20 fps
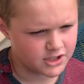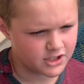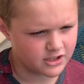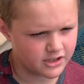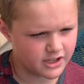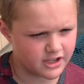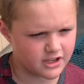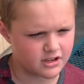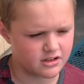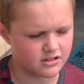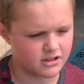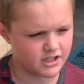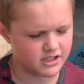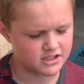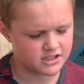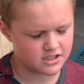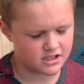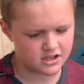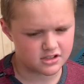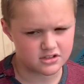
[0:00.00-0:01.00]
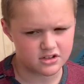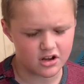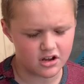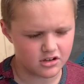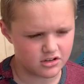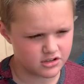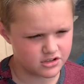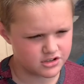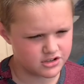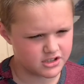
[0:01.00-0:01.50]
likes
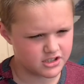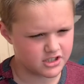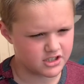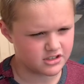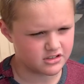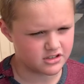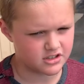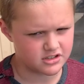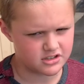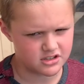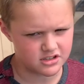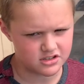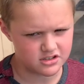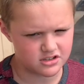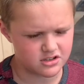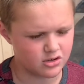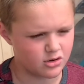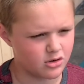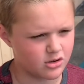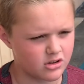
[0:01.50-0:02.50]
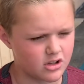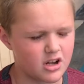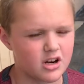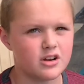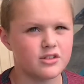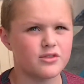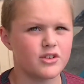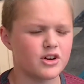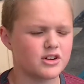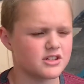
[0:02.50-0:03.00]
technology and lets us do a lot
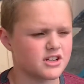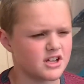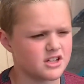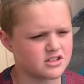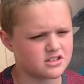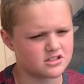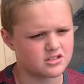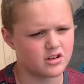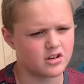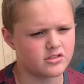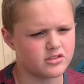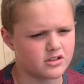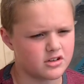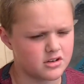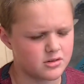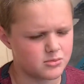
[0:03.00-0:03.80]
of our tests on the